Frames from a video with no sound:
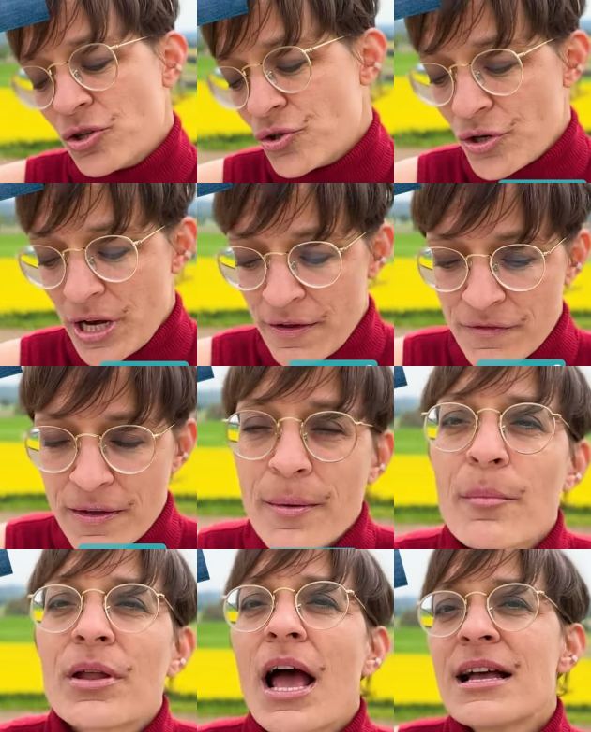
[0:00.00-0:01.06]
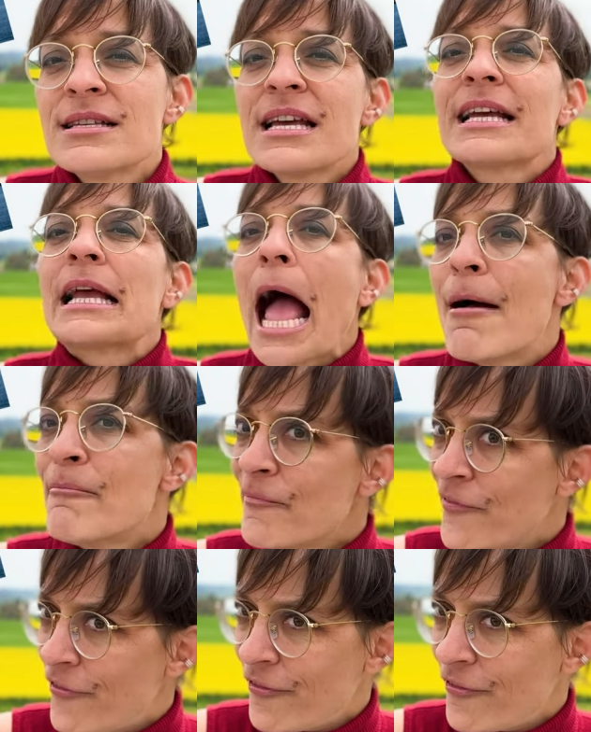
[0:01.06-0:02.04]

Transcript: Geneva. But I say Genf.